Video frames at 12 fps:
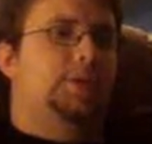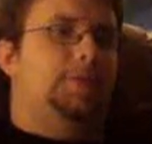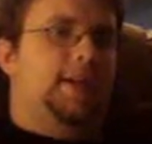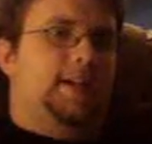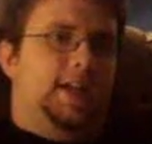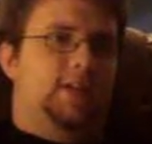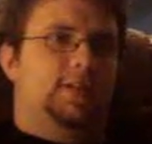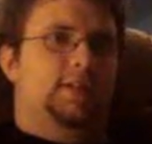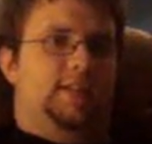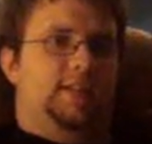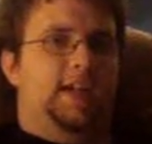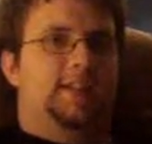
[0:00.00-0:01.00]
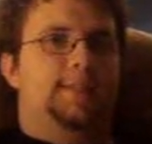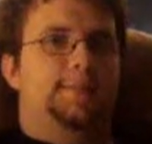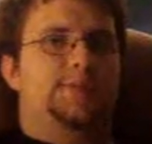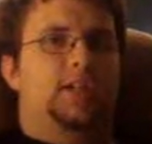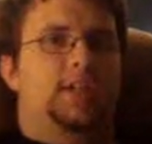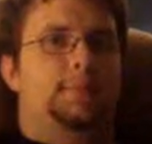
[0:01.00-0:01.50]
Right now, the tag
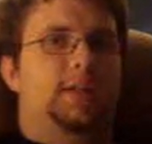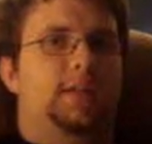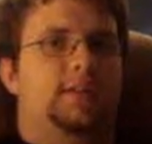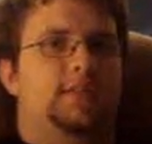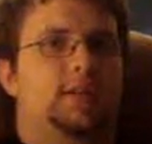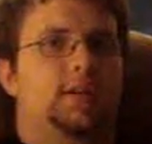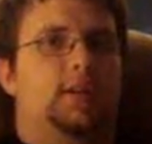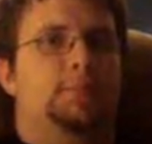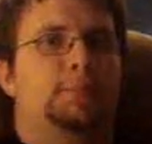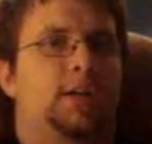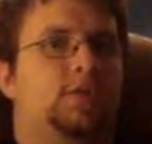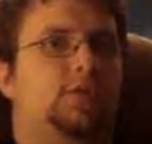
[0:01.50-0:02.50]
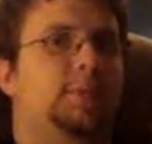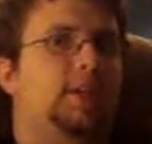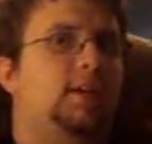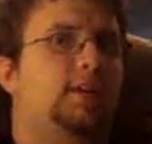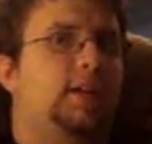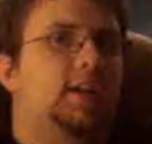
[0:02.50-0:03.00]
team champions are Michael
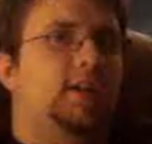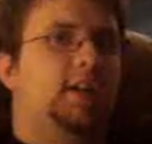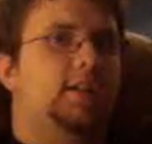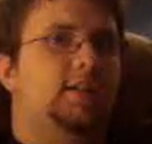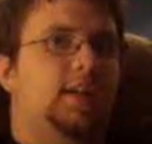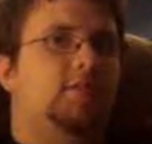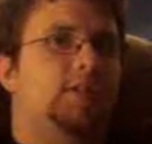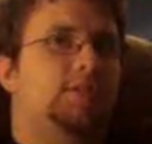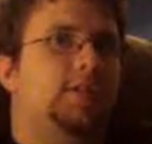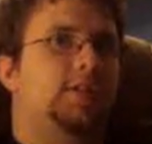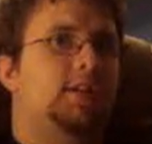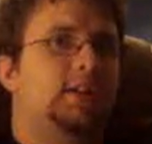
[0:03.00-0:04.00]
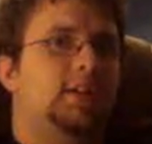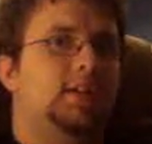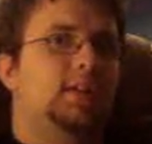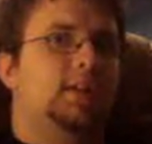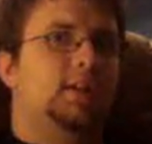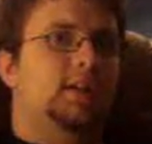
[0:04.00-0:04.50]
McGillicuddy and David Otunga,